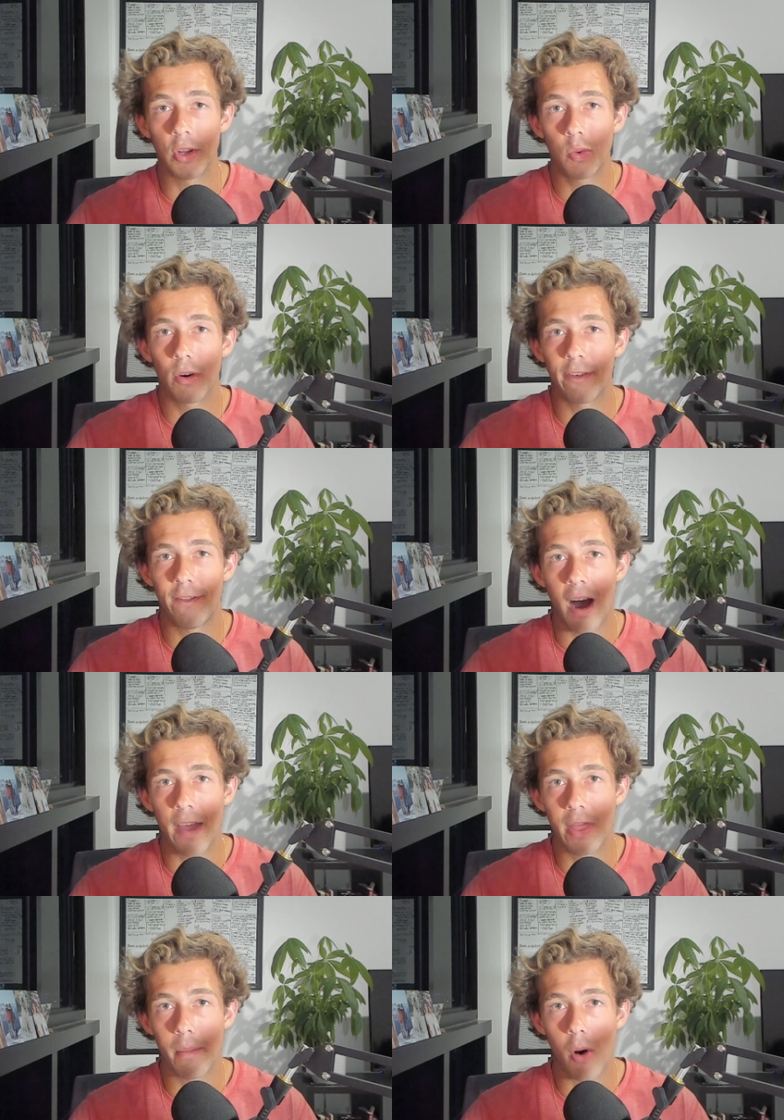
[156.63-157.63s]
to
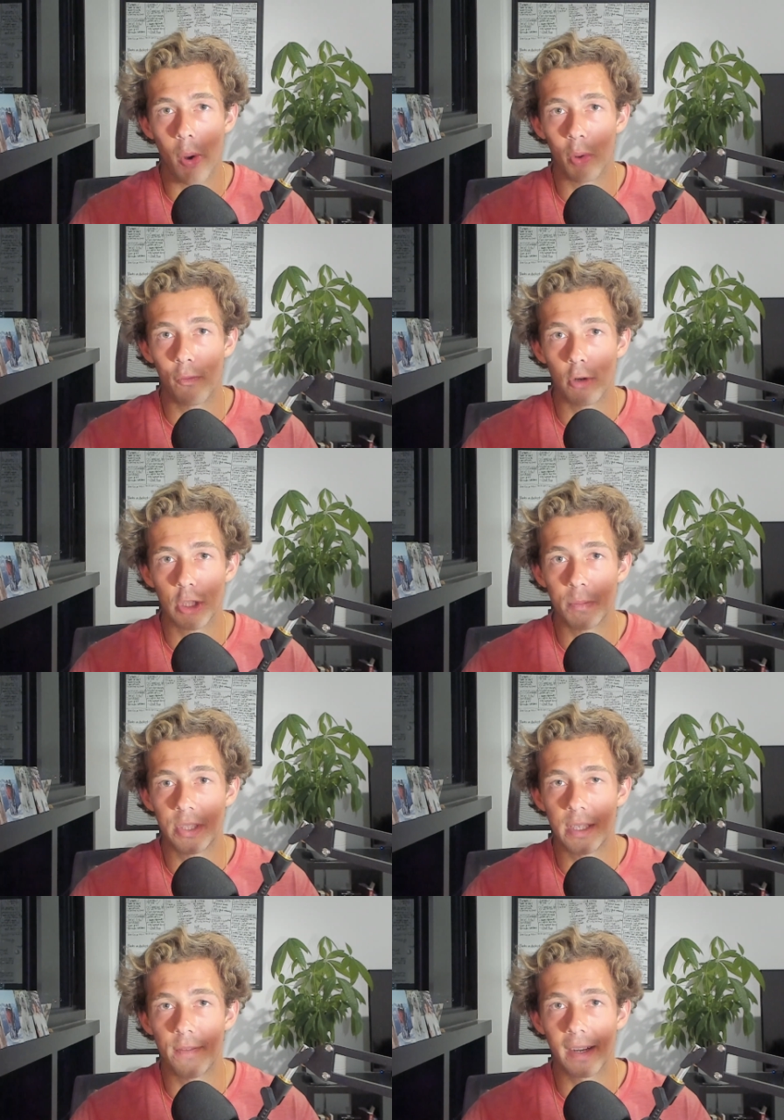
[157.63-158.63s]
refine the model for a
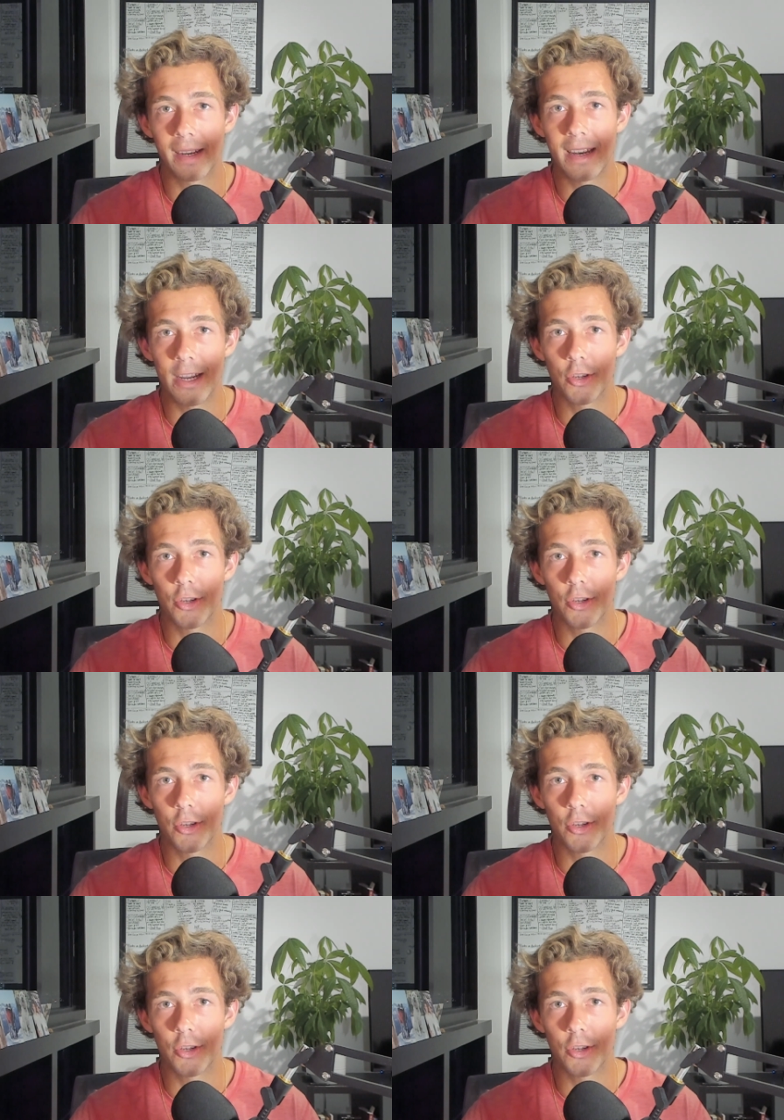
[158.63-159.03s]
specific niche.